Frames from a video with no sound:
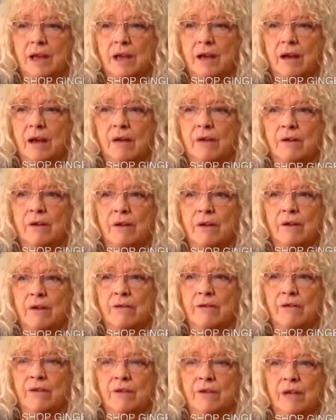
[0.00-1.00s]
all our
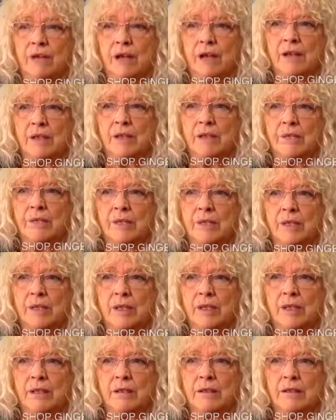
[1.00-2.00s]
food had to
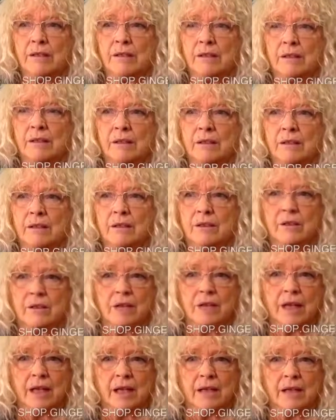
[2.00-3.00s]
be
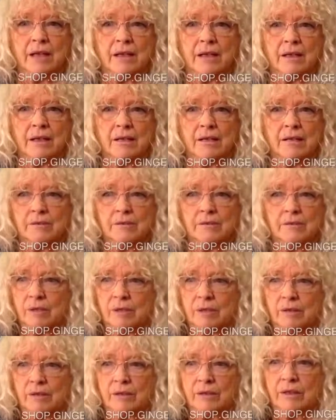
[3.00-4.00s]
organic.
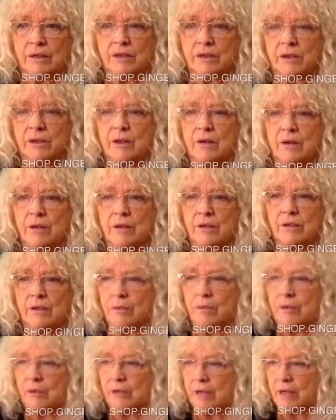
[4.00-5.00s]
Well, it started to
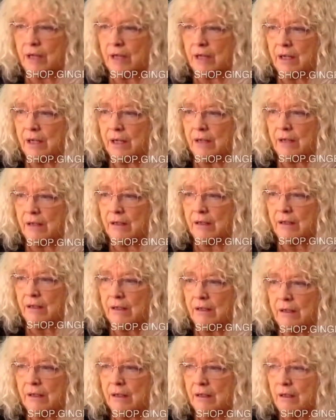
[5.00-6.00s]
be organic.
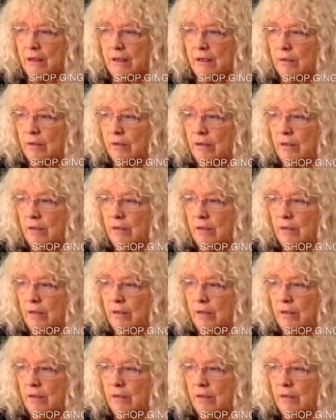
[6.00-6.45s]
What